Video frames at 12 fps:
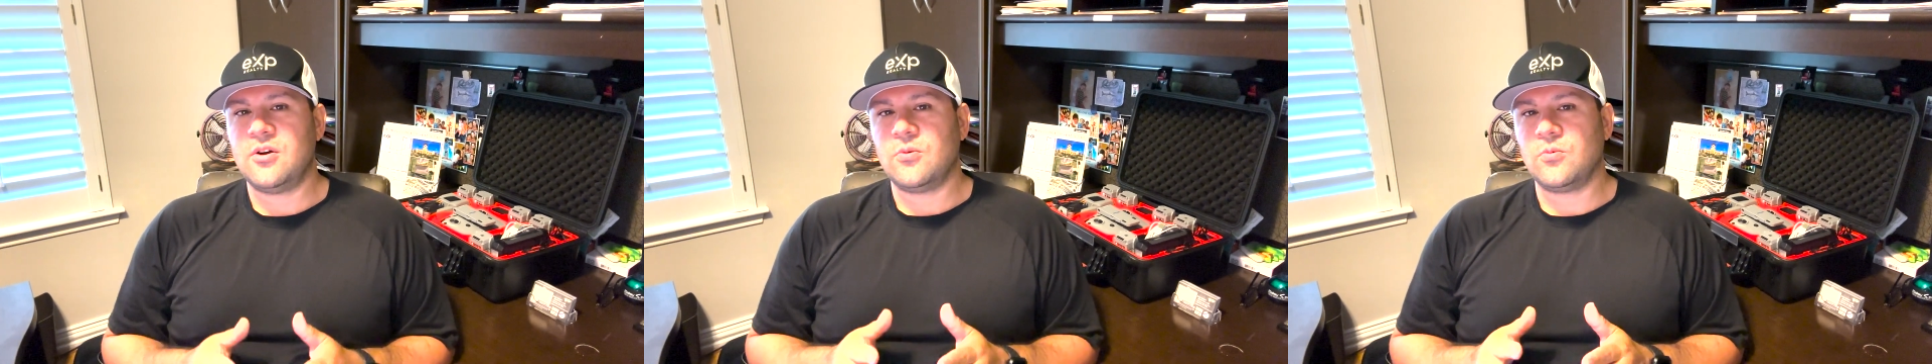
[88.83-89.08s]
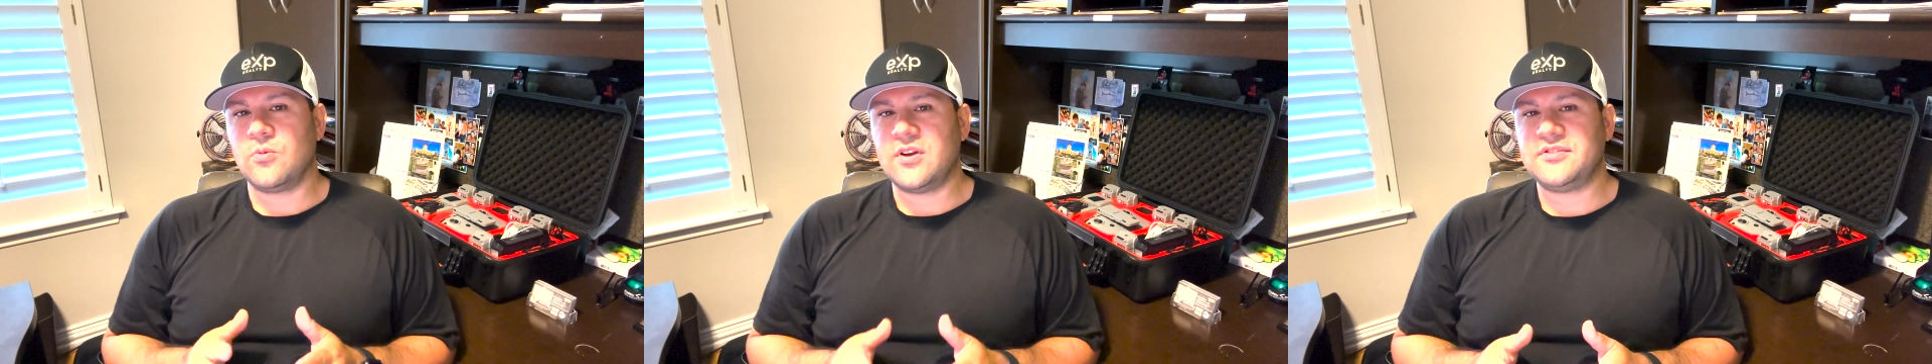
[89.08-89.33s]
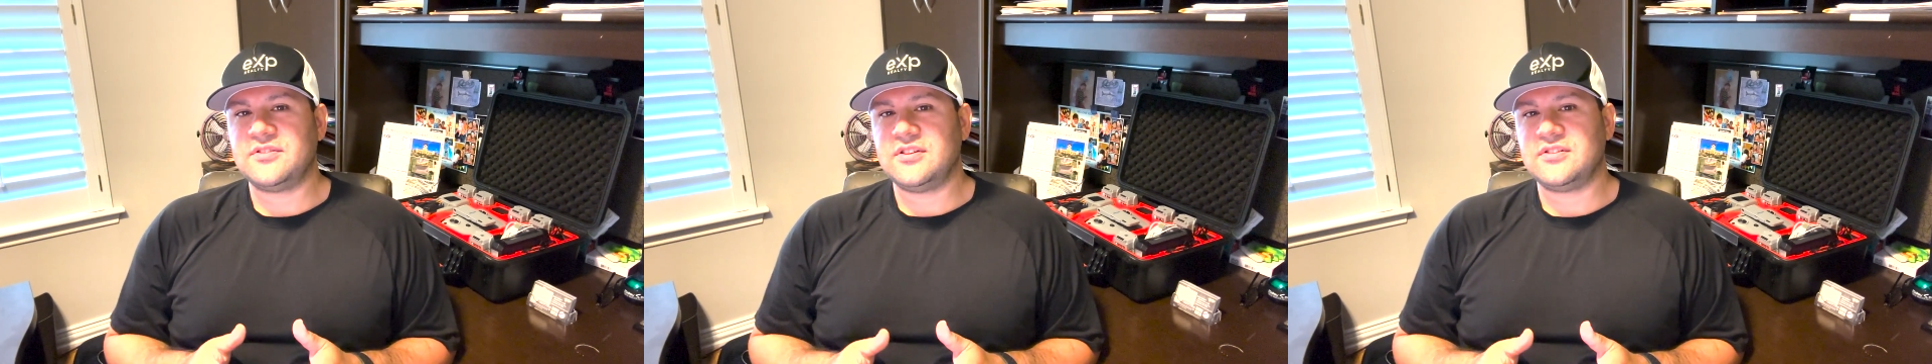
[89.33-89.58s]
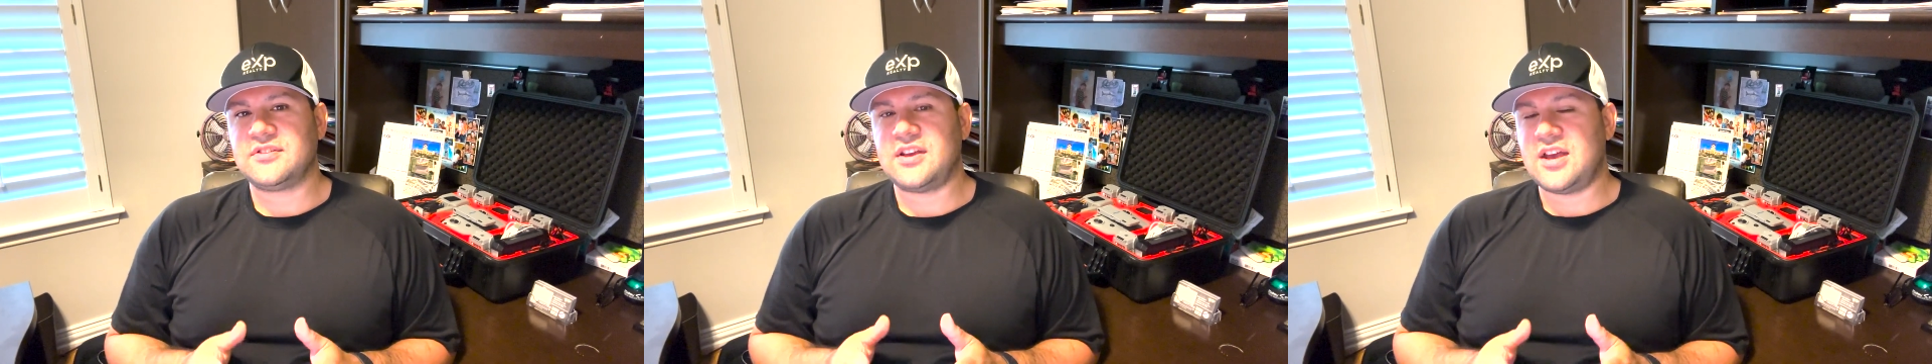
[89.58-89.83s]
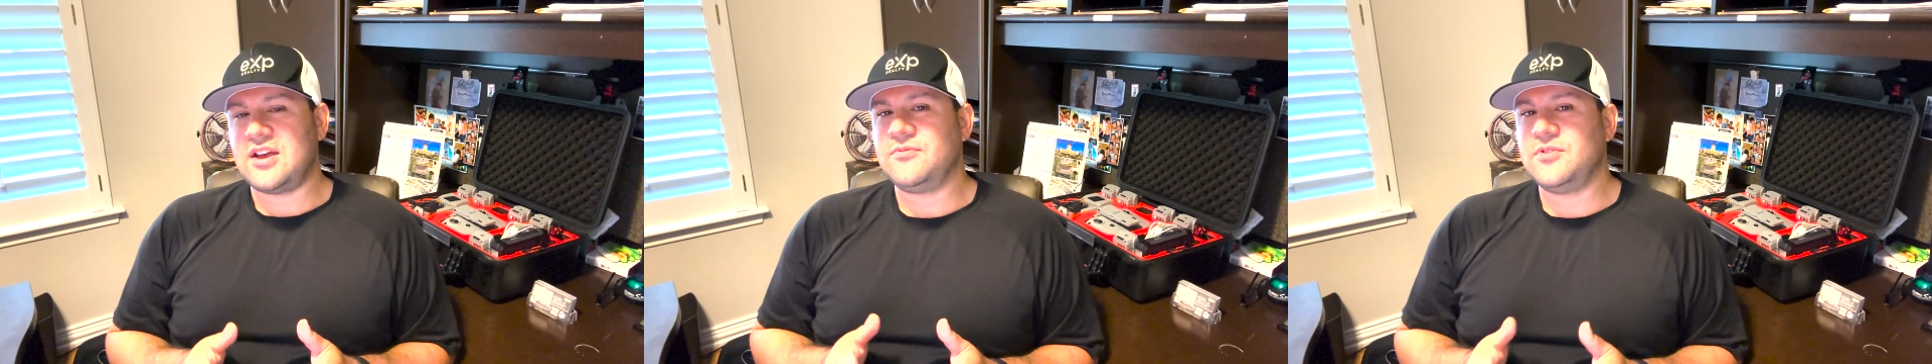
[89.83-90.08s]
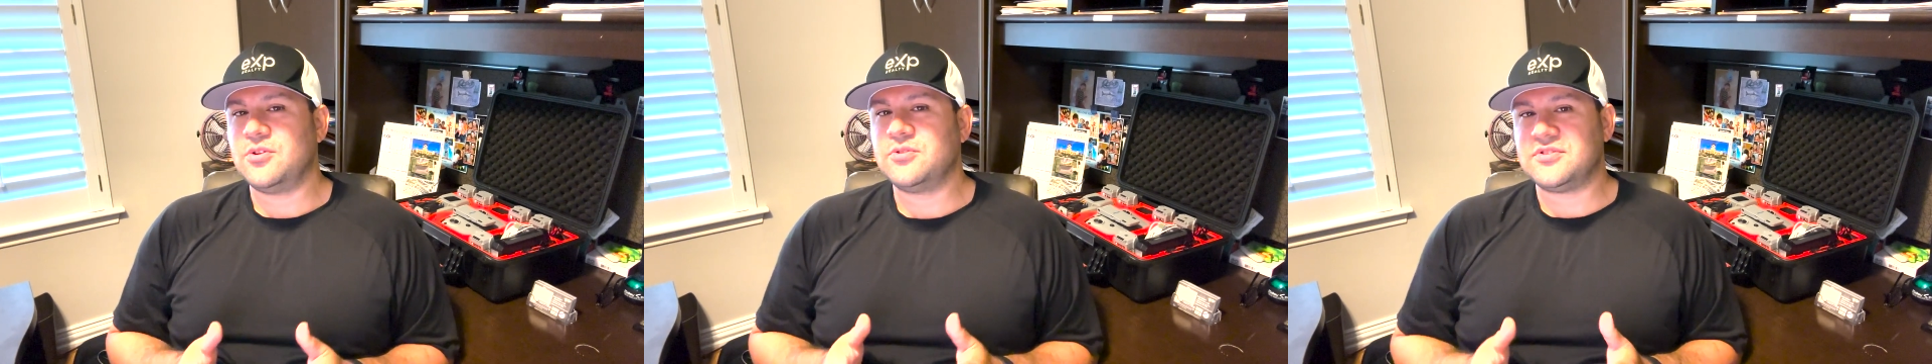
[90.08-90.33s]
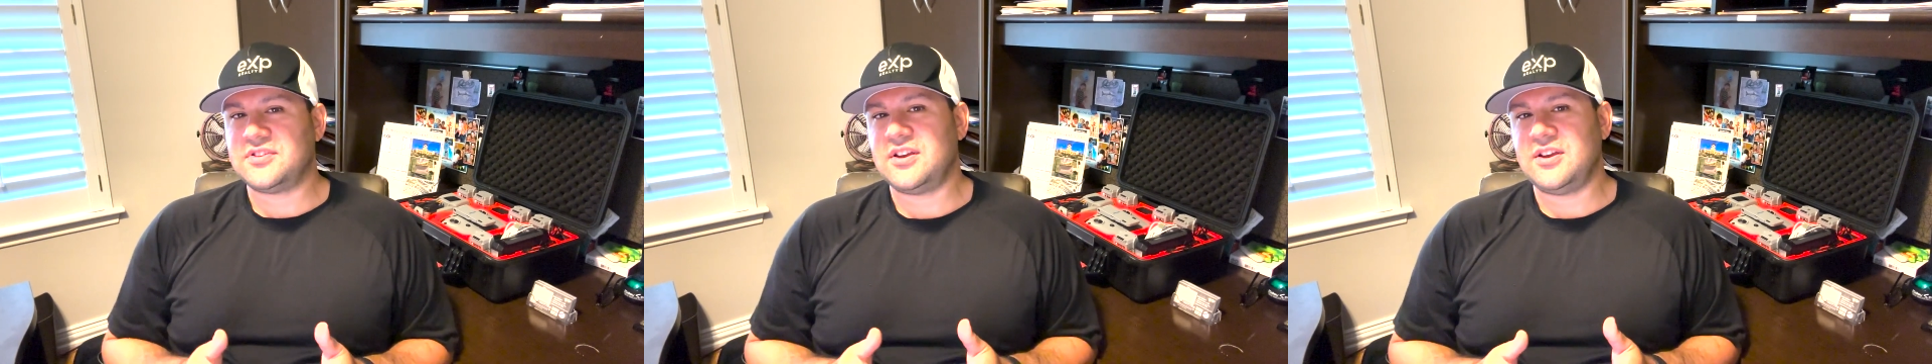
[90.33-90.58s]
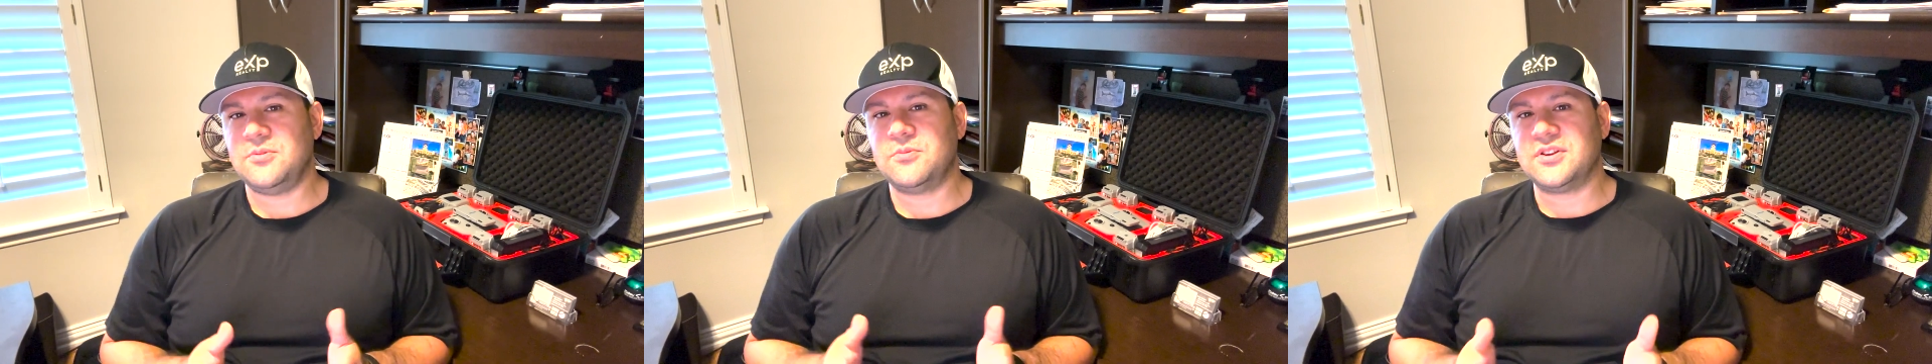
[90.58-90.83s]
Residents have no
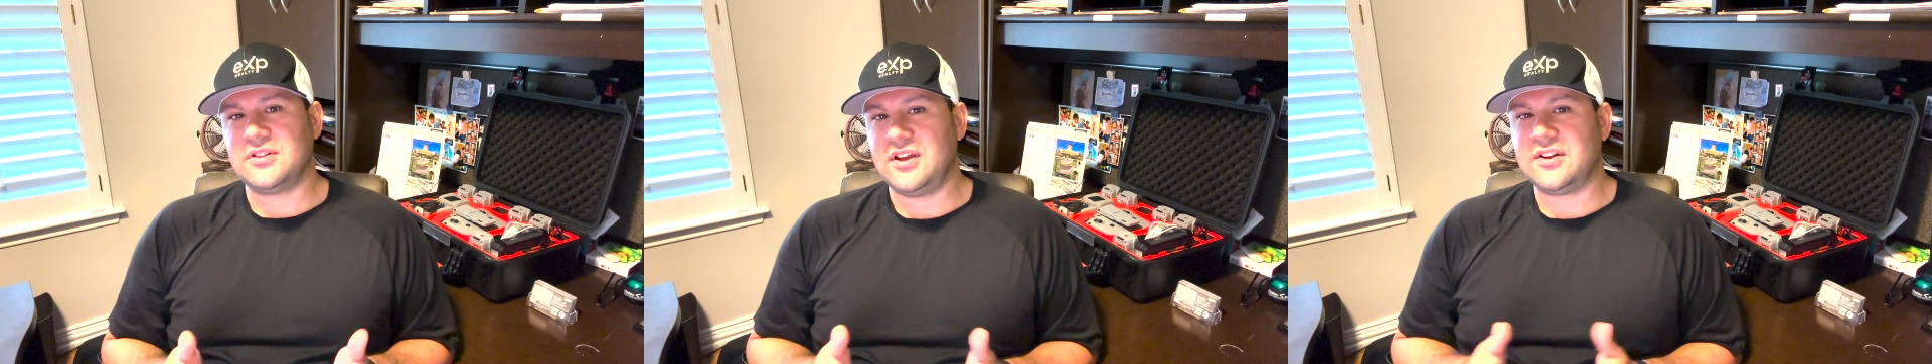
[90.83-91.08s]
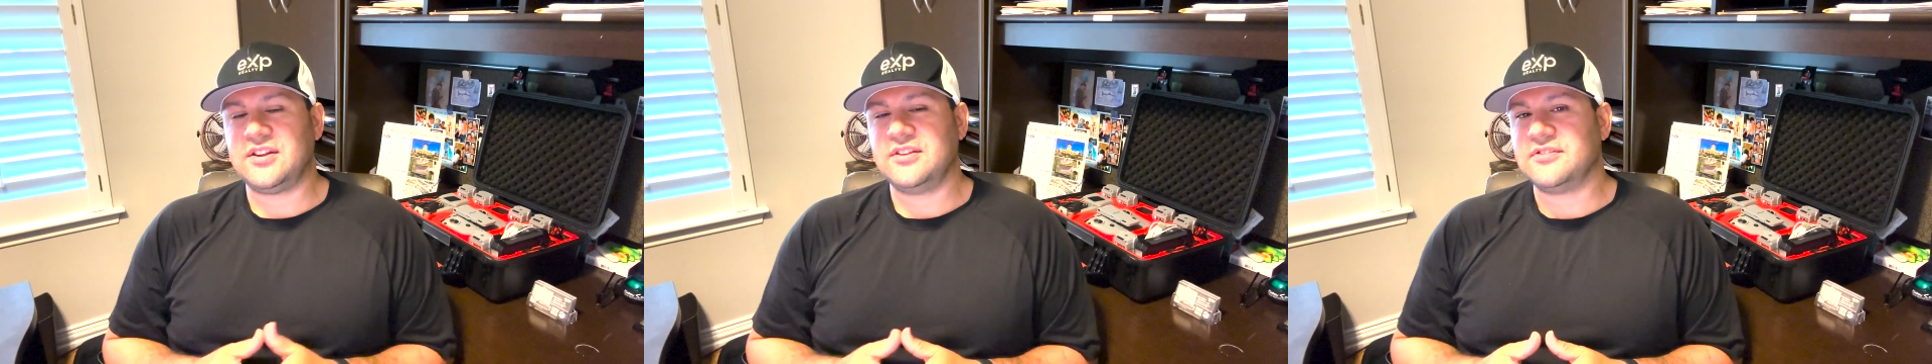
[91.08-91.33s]
say when electing